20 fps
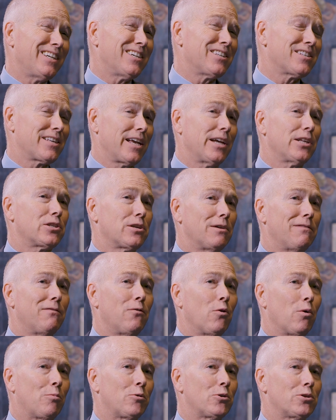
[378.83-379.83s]
in a sense, a
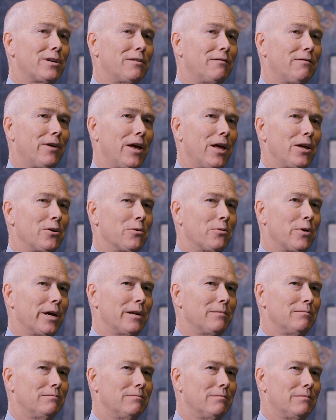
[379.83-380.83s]
four percent failure
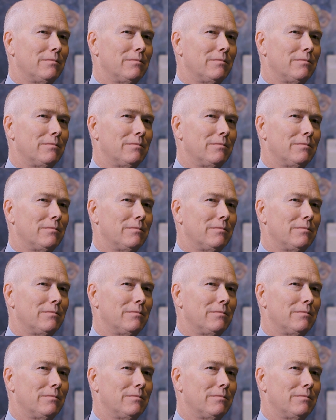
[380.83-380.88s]
rate.